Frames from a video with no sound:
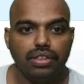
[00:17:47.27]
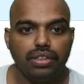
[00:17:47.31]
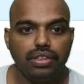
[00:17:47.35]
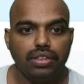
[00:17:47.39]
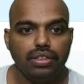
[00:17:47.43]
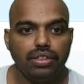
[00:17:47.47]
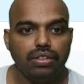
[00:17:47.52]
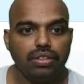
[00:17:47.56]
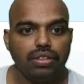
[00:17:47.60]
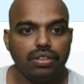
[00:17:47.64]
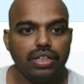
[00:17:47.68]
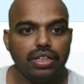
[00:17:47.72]

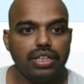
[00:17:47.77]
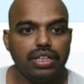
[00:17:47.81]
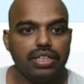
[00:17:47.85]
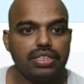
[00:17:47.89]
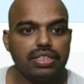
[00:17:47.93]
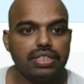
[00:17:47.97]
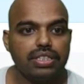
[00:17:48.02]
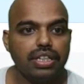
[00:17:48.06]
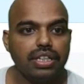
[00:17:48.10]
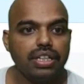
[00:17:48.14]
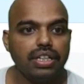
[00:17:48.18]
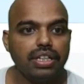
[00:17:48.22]
You can see
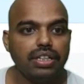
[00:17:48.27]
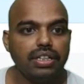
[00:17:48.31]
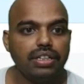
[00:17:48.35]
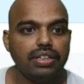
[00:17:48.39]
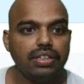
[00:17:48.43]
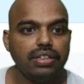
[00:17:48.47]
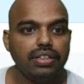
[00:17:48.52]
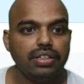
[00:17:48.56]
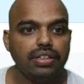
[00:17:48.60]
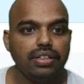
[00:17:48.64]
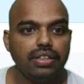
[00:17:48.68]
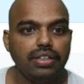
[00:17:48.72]
now.
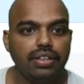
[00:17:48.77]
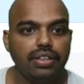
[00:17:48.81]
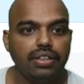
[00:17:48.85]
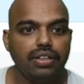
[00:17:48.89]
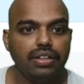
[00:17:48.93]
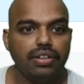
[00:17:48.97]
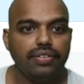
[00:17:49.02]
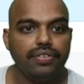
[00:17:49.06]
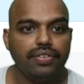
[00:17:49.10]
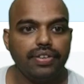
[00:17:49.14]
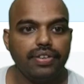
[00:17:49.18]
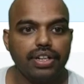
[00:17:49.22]

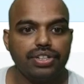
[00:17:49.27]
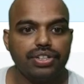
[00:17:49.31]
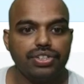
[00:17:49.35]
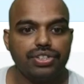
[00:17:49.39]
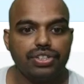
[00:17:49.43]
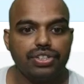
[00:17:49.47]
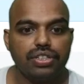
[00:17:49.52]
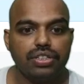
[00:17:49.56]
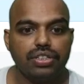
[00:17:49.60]
Refresh.